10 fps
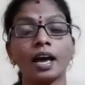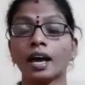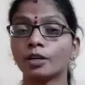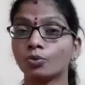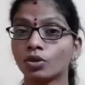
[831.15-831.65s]

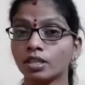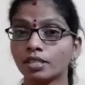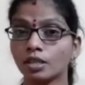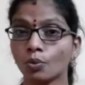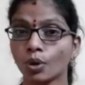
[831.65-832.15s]
And what is
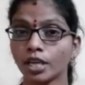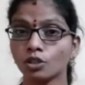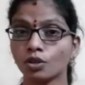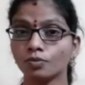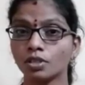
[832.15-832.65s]
the weight
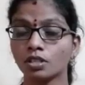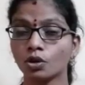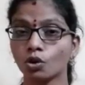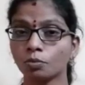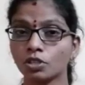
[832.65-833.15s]
of this
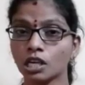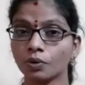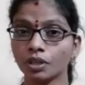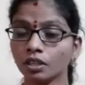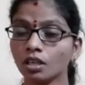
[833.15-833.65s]
globe,
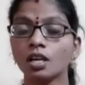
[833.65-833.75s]
children?